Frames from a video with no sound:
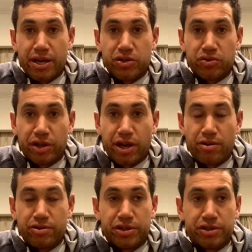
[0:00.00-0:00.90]
age, you're
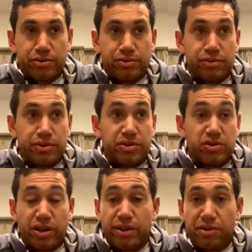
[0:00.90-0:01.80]
encouraged to
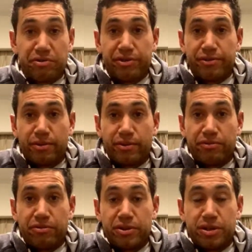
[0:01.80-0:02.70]
try and give
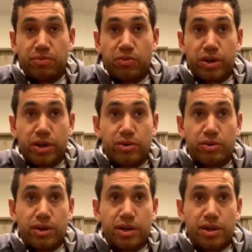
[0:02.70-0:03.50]
every sport a go.